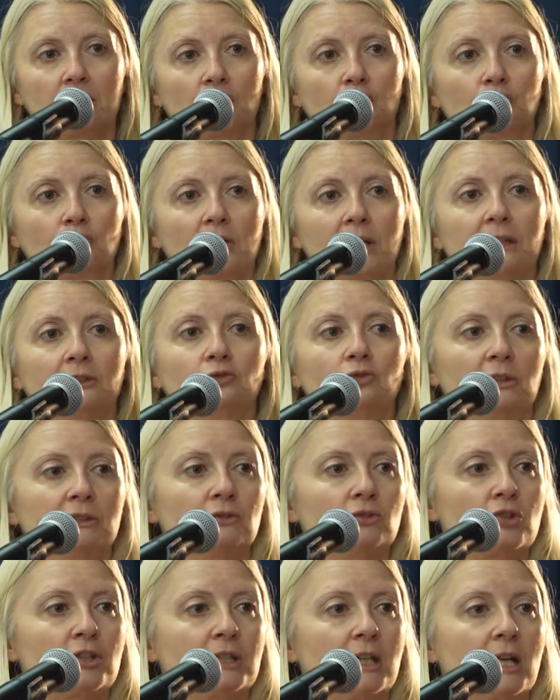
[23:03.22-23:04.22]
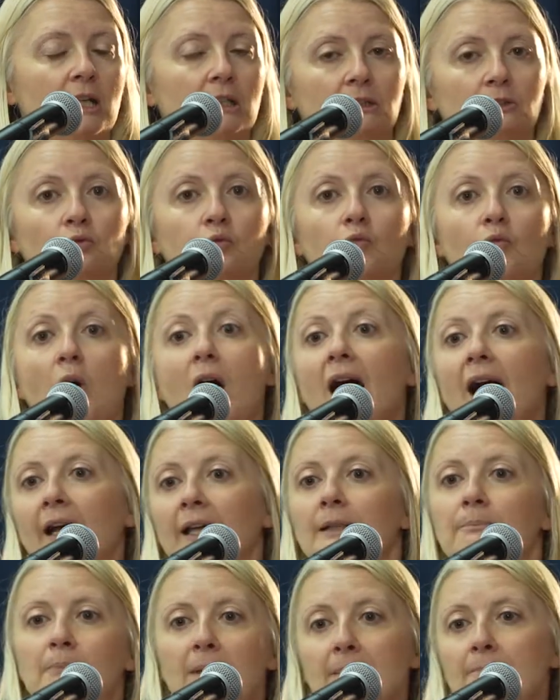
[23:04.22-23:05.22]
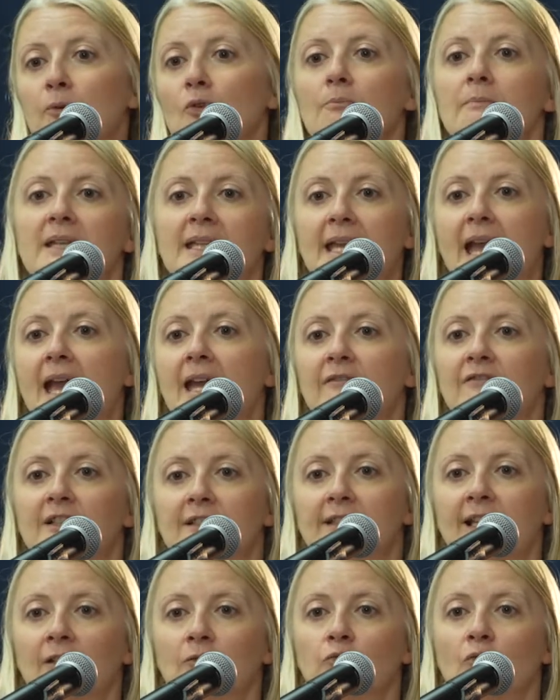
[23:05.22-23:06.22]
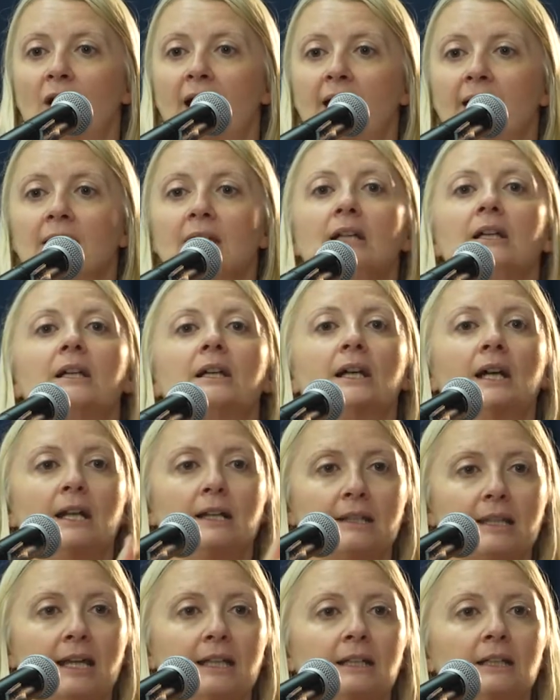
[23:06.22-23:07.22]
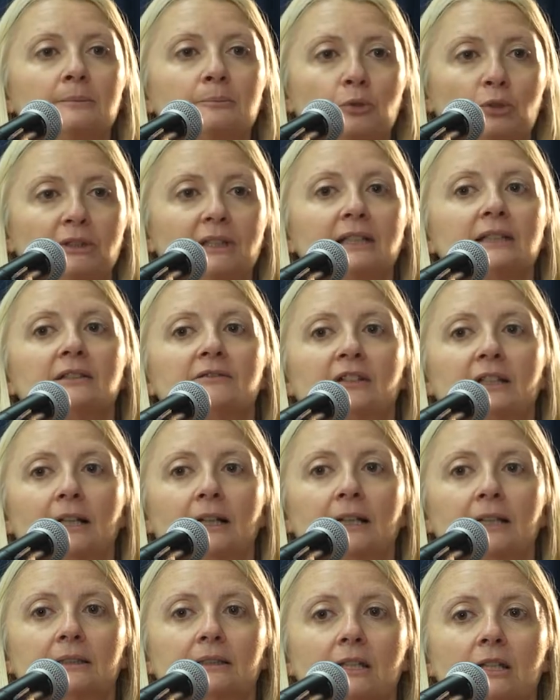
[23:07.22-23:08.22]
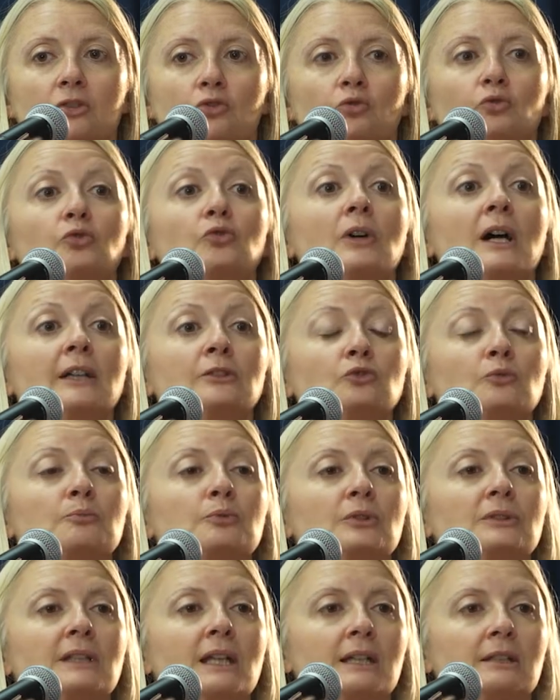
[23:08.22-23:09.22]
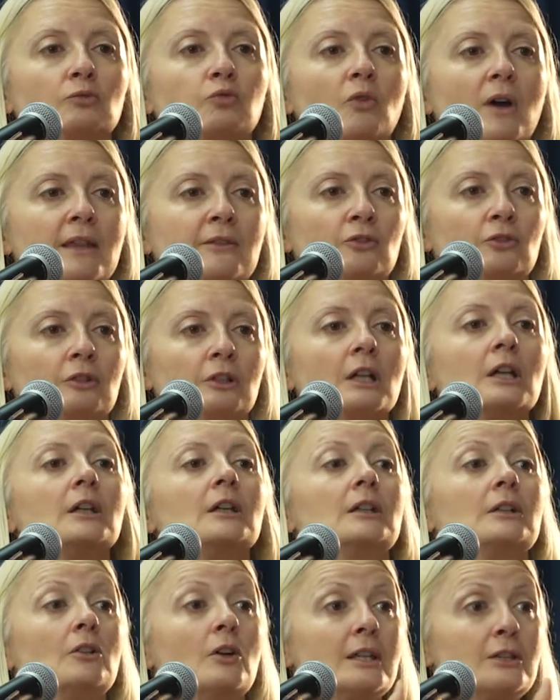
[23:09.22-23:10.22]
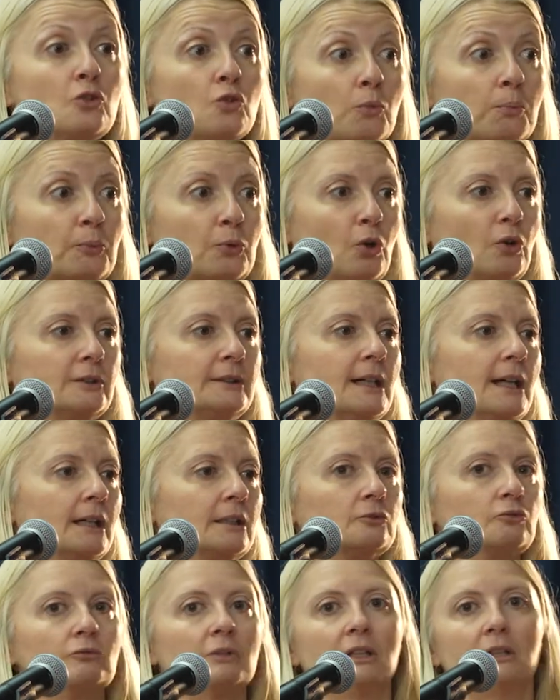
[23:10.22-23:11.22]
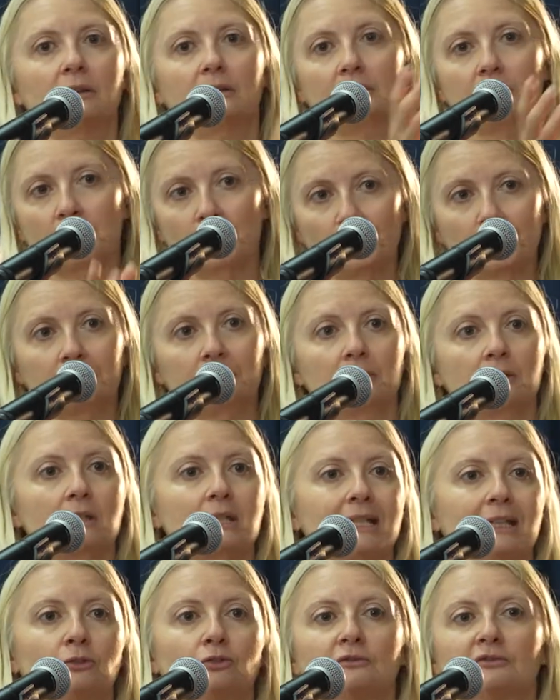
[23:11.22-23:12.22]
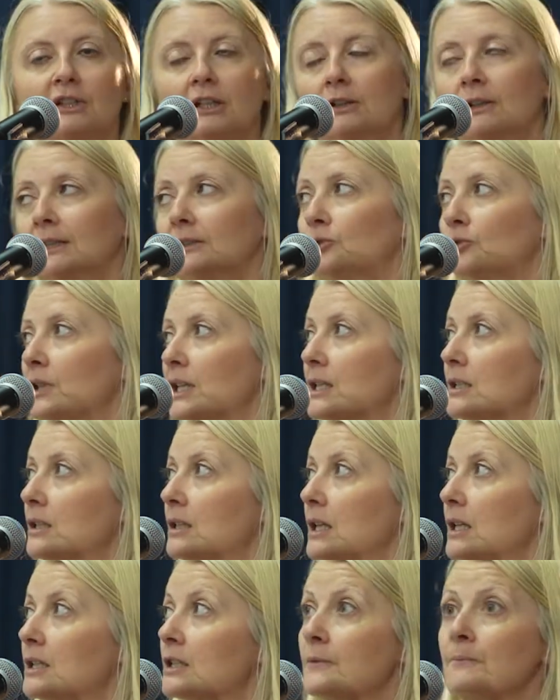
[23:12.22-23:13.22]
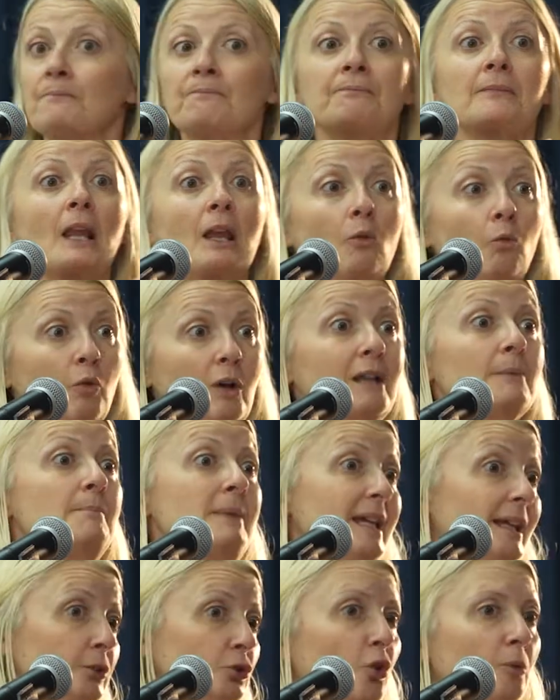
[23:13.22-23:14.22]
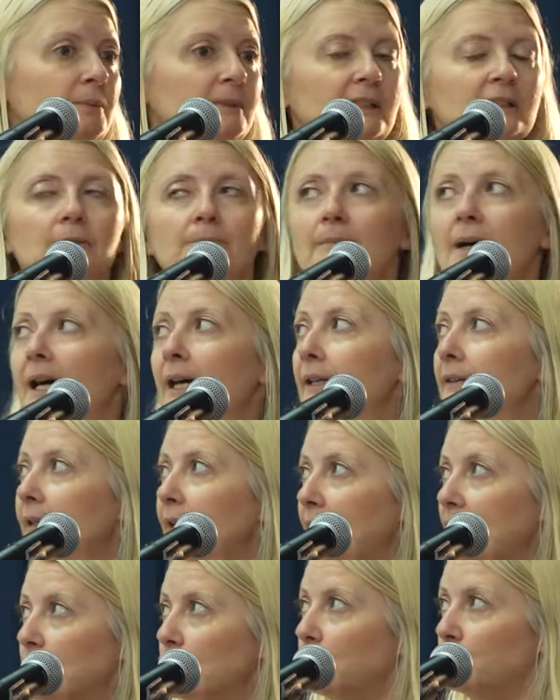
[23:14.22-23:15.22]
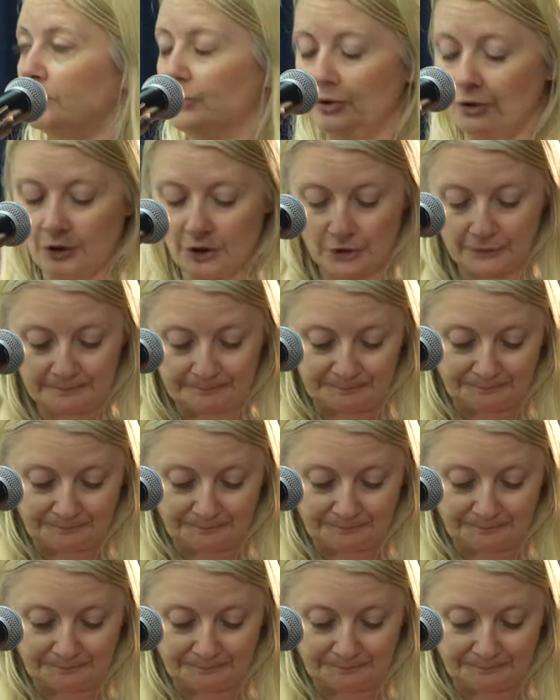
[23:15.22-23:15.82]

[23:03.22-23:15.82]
You're trying to understand why people behave in that way. And then in predictive analytics, you try to predict whether a new product with a certain set of characteristics will be adopted by the customers.